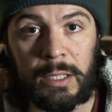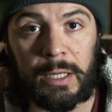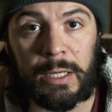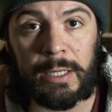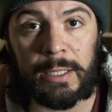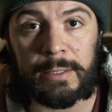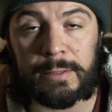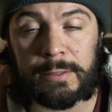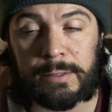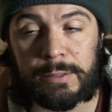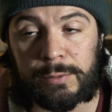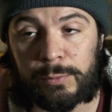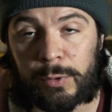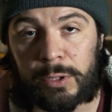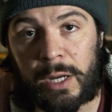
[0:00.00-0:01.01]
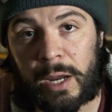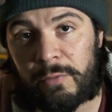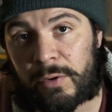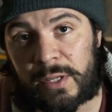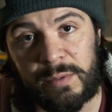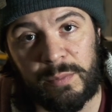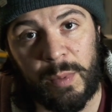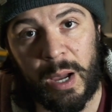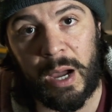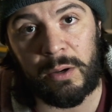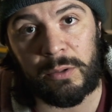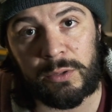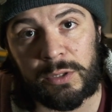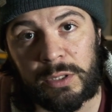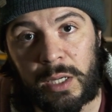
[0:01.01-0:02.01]
and whatever is
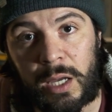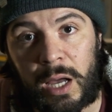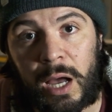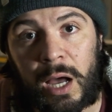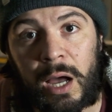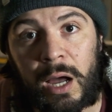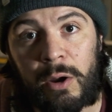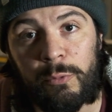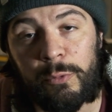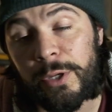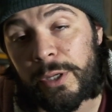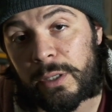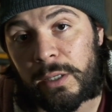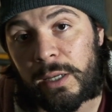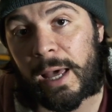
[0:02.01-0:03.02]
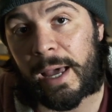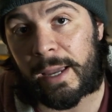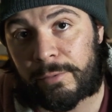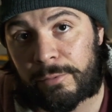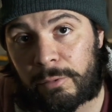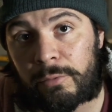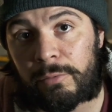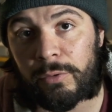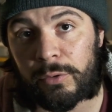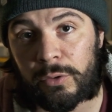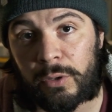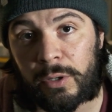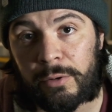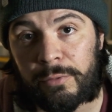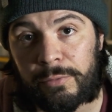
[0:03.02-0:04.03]
about a real life
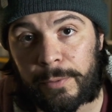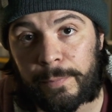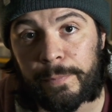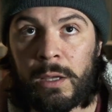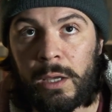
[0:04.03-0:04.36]
photography.